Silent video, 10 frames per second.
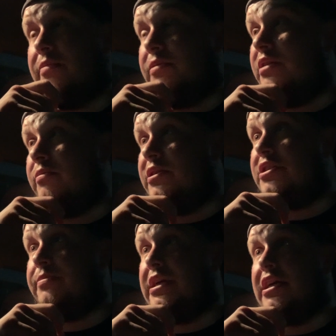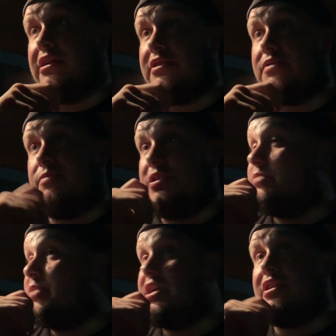we should be getting this
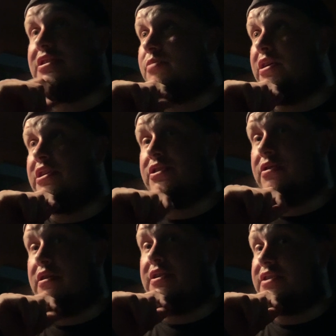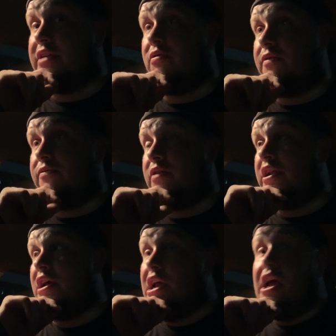win and starting this air off right.
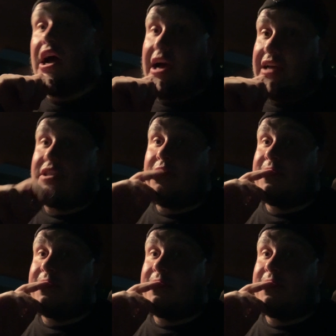I'm still